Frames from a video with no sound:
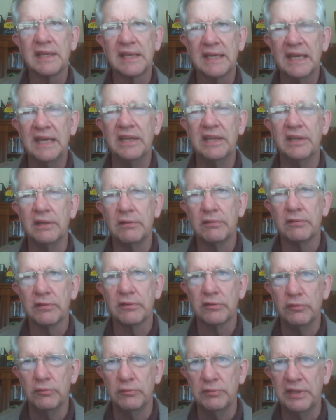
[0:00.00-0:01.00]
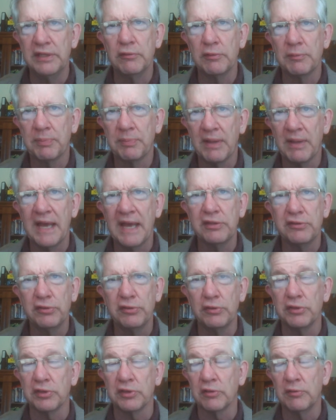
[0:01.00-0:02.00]
again, you need to reply to
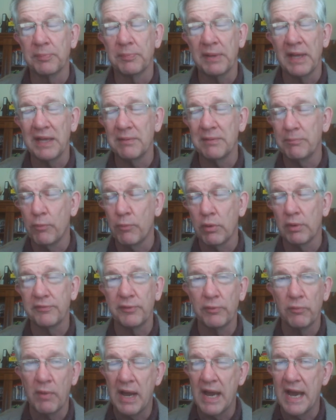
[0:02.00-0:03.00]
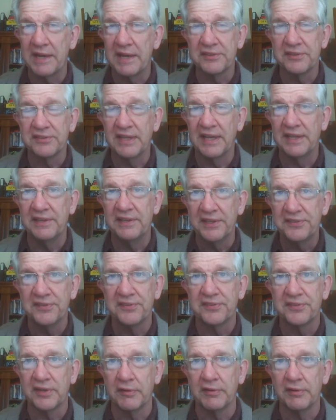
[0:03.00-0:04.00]
two. You can reply to more if you want. It's not
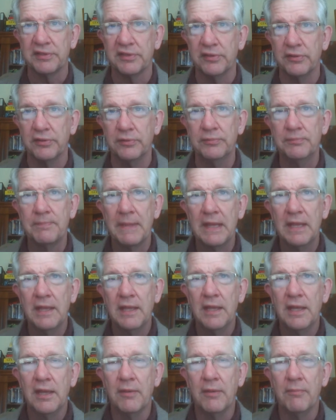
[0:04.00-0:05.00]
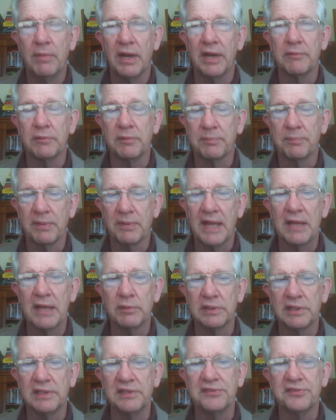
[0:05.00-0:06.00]
necessary to, but reply
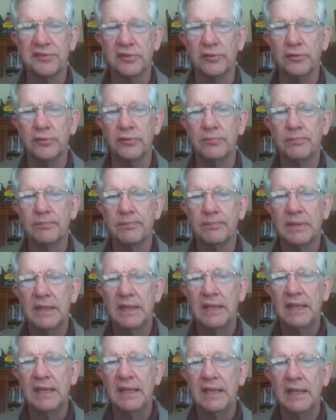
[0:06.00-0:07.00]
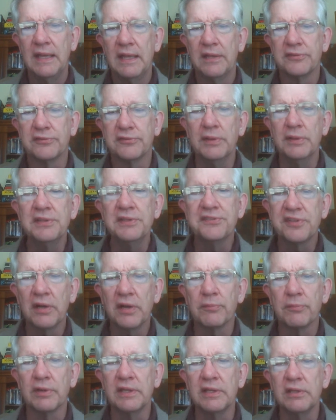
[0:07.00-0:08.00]
to at least two. So in
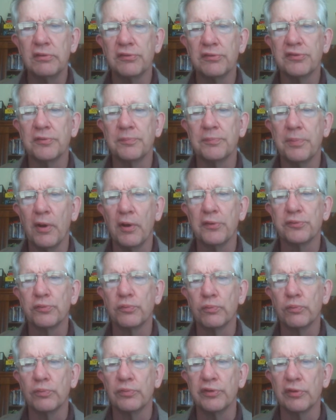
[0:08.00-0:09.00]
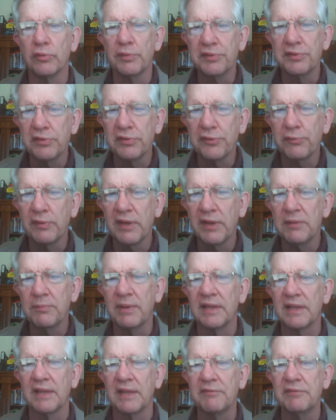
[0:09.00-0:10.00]
summary, you should post your original thread
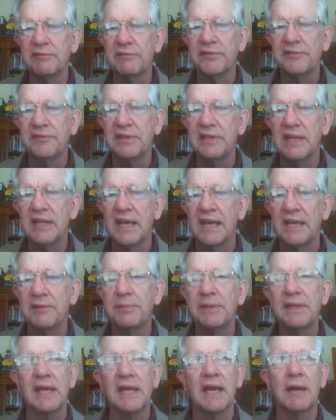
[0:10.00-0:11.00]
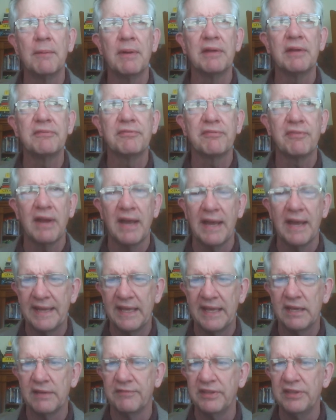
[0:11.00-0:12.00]
by 11:59 p.m. on
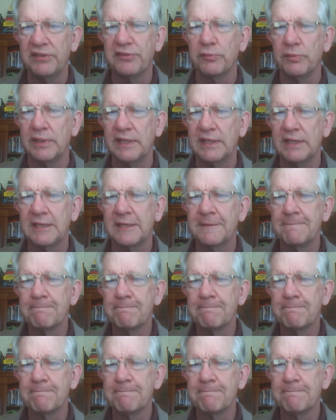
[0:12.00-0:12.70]
Friday of each week,